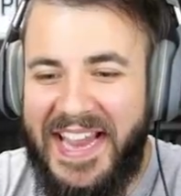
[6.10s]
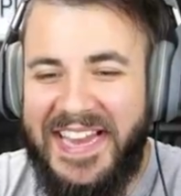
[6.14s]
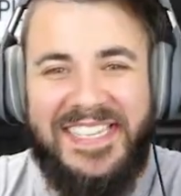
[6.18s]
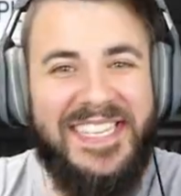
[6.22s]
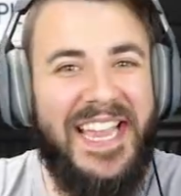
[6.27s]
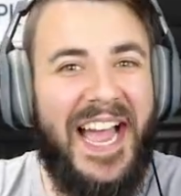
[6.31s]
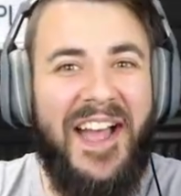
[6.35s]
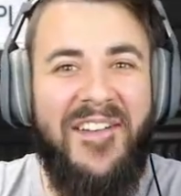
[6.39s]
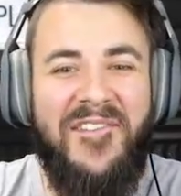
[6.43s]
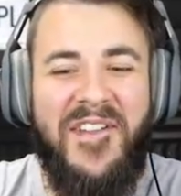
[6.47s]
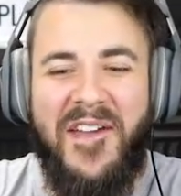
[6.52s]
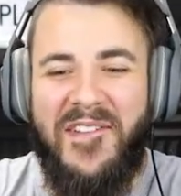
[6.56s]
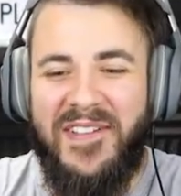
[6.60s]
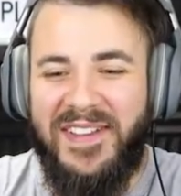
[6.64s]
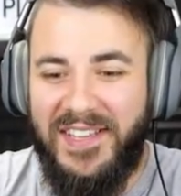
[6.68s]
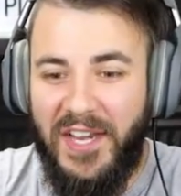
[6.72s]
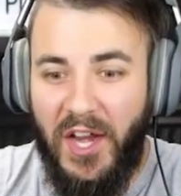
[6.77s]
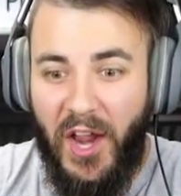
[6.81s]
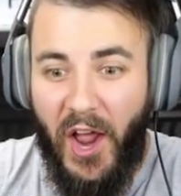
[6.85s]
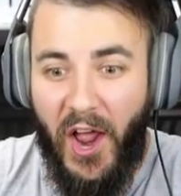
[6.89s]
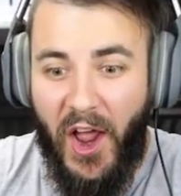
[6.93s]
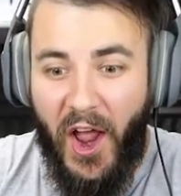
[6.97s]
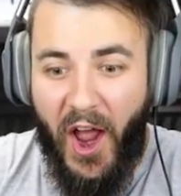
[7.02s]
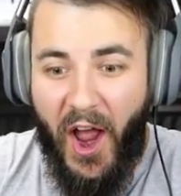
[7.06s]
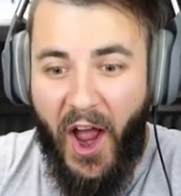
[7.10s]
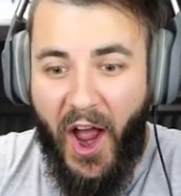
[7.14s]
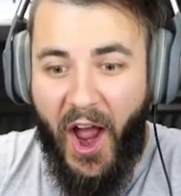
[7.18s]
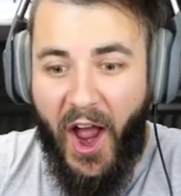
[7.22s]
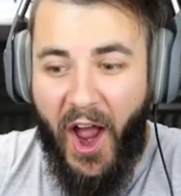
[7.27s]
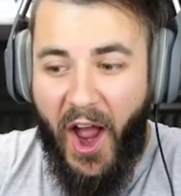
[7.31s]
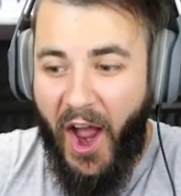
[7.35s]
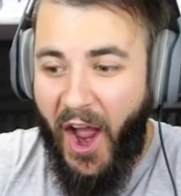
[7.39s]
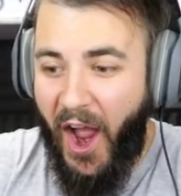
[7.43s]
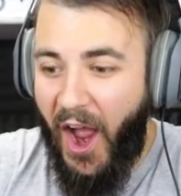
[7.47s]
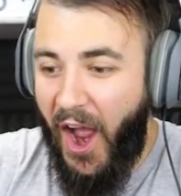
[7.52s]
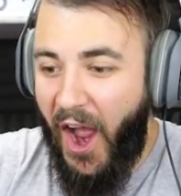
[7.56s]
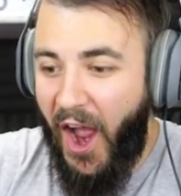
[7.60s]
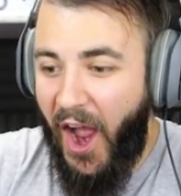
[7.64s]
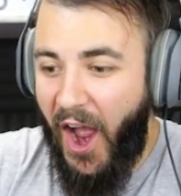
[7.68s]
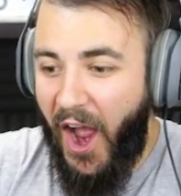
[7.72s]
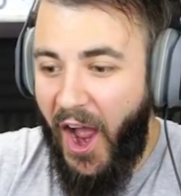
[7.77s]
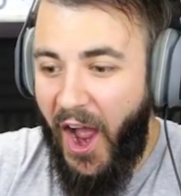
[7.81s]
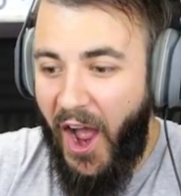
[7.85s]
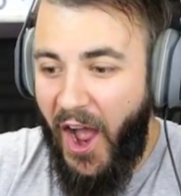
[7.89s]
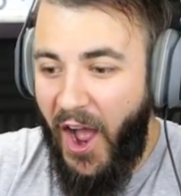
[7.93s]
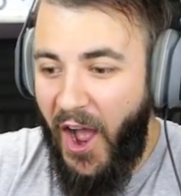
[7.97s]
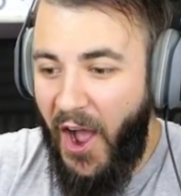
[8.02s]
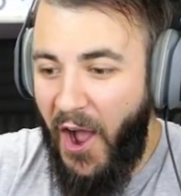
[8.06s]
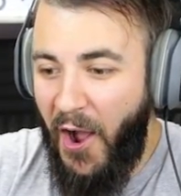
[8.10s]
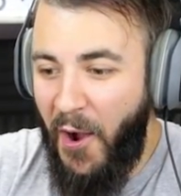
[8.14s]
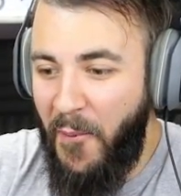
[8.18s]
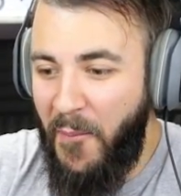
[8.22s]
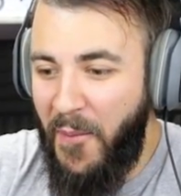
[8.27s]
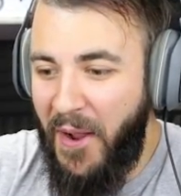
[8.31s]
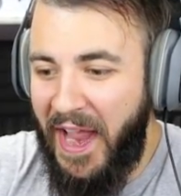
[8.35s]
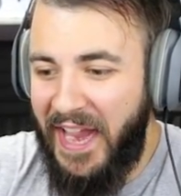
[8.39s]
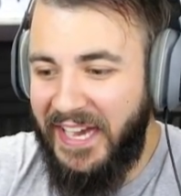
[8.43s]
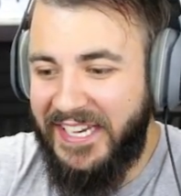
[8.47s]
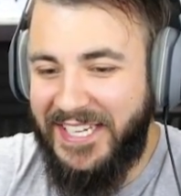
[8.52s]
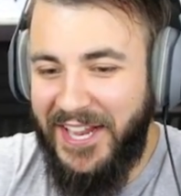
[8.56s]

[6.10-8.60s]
these? I've never... Oh, my